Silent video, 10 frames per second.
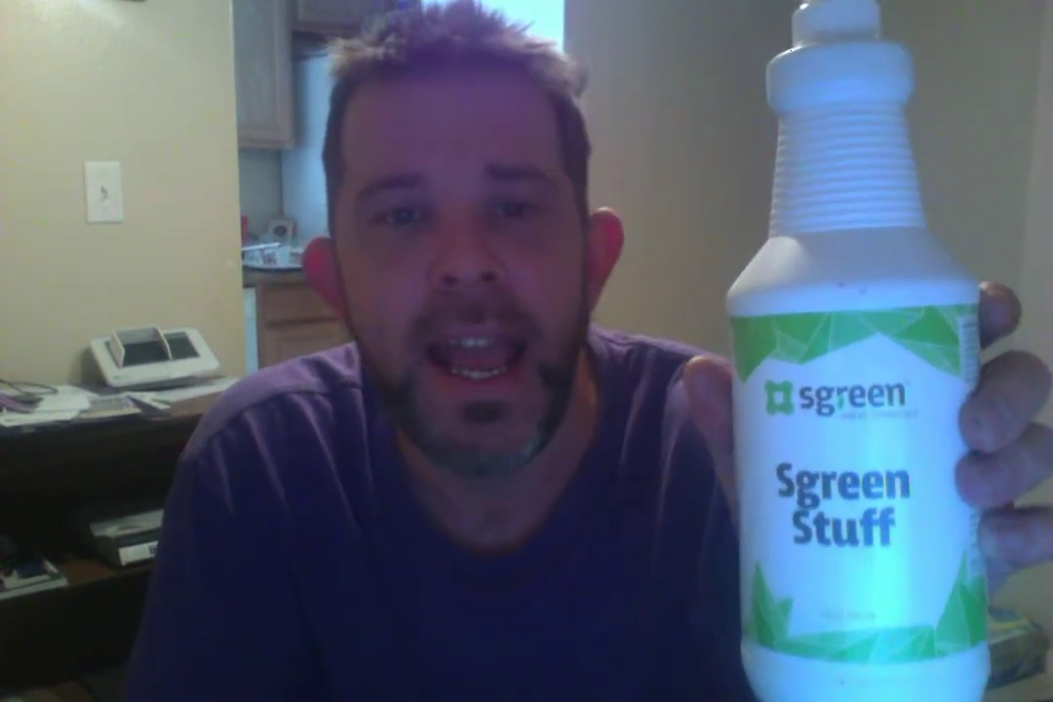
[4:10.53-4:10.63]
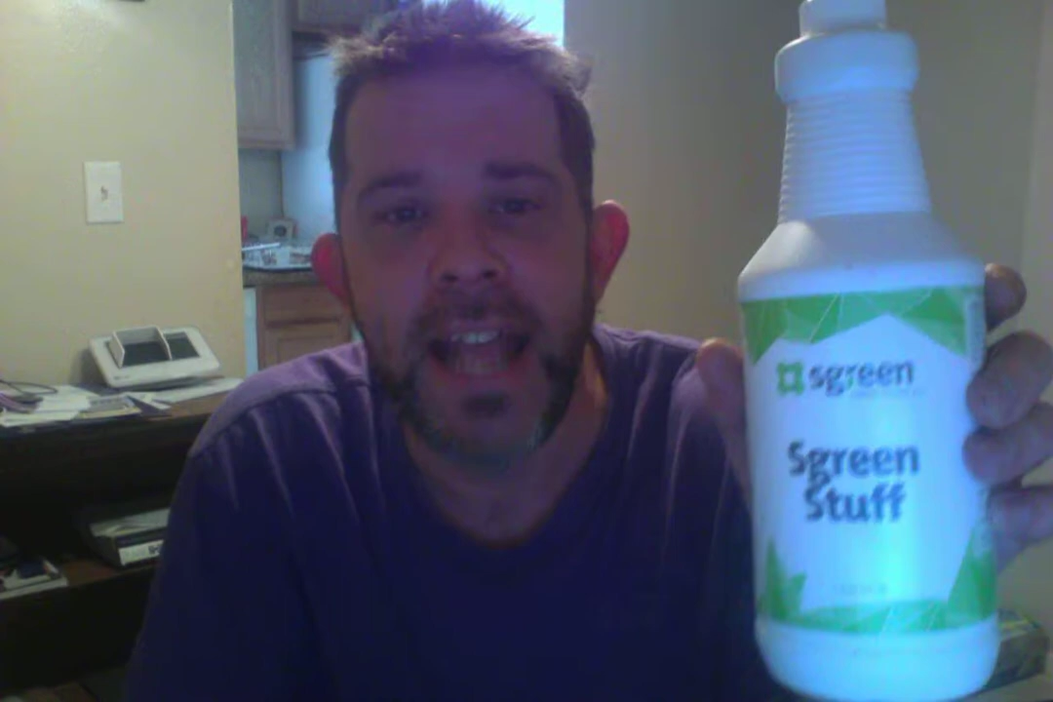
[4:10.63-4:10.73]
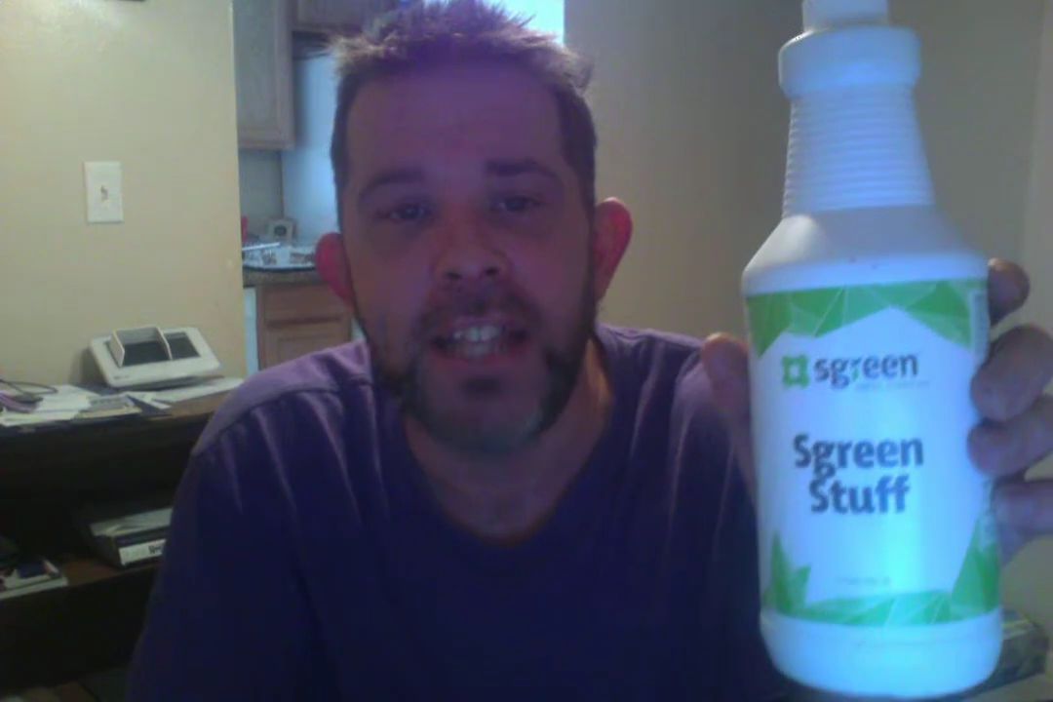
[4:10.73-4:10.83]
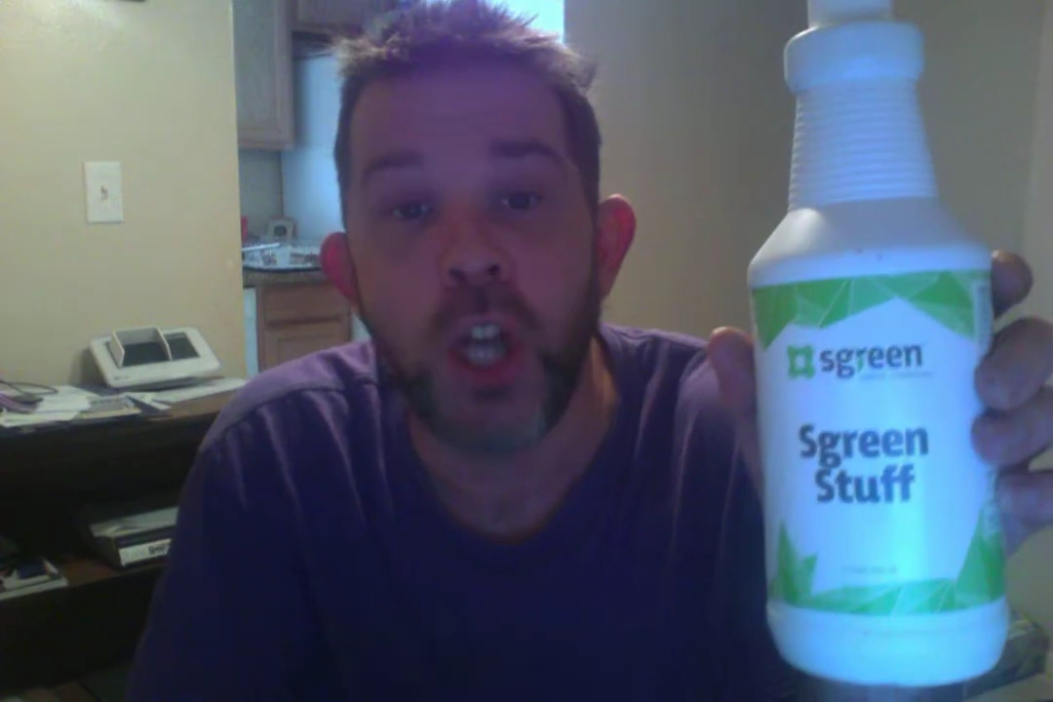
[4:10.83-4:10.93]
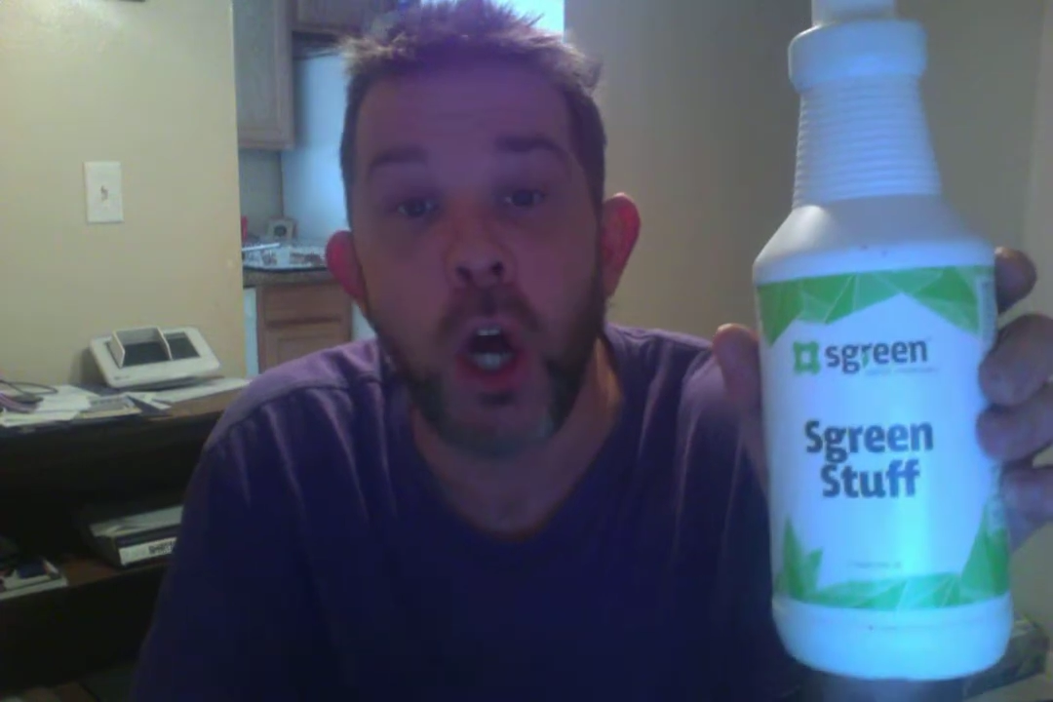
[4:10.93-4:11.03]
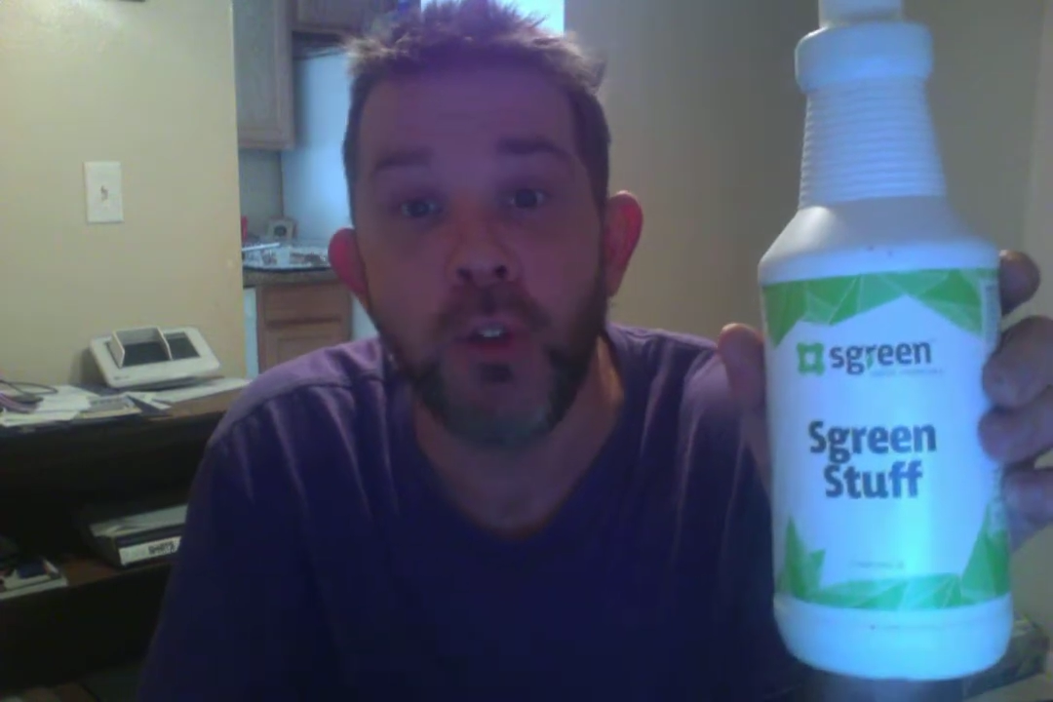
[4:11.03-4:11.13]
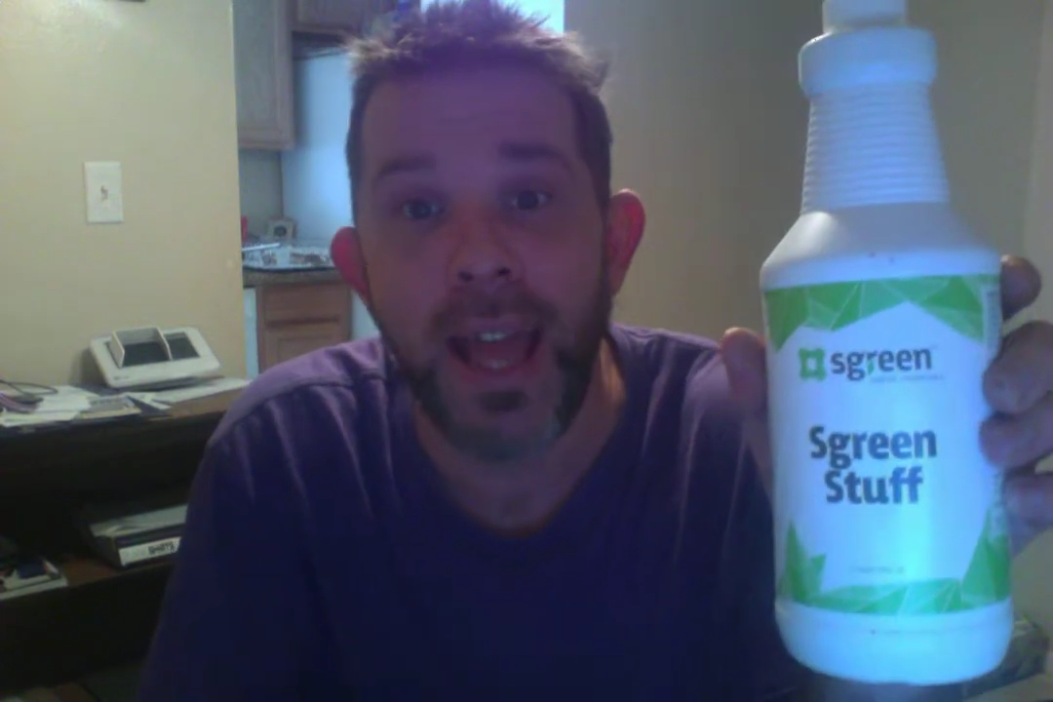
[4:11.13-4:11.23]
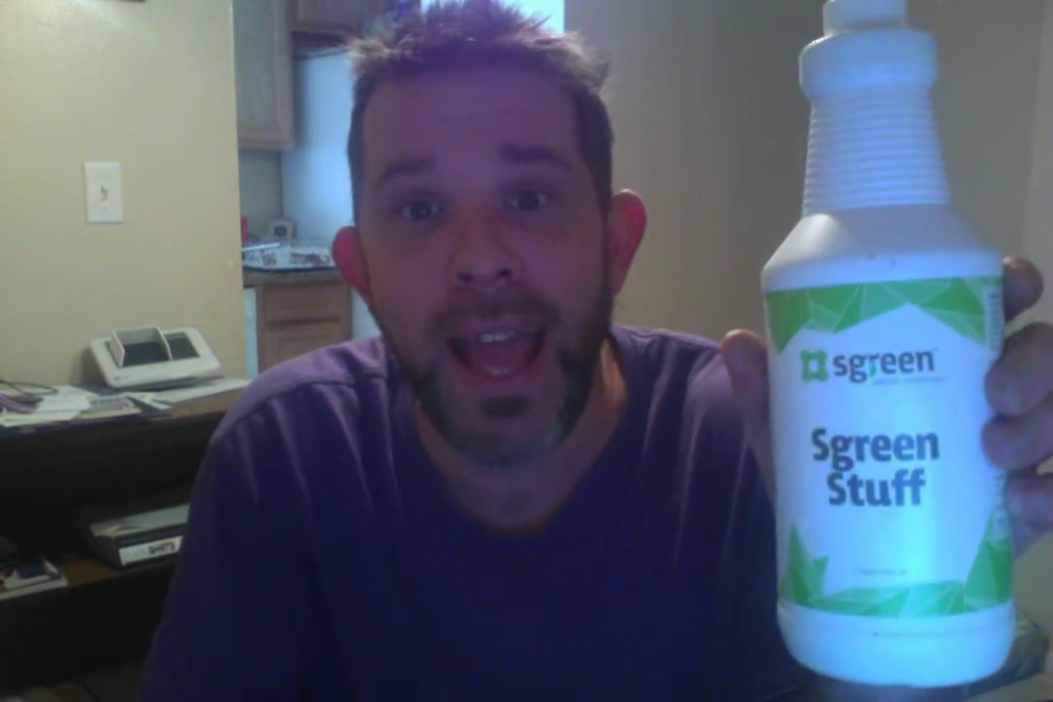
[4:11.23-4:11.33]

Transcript: It's called